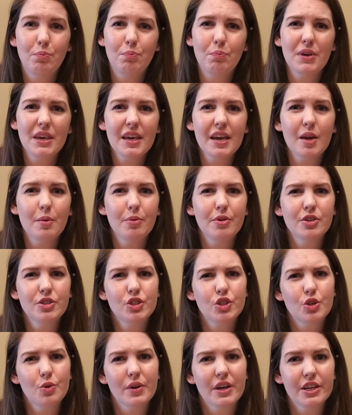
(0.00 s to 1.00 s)
be able
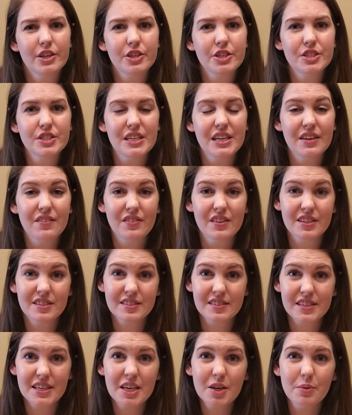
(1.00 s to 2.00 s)
to understand the
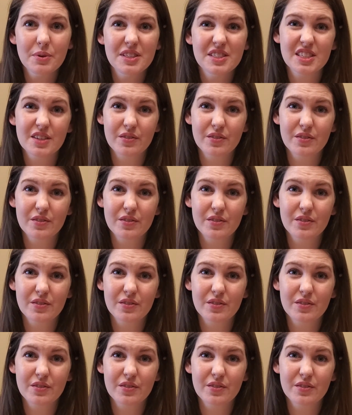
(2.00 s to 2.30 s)
sequence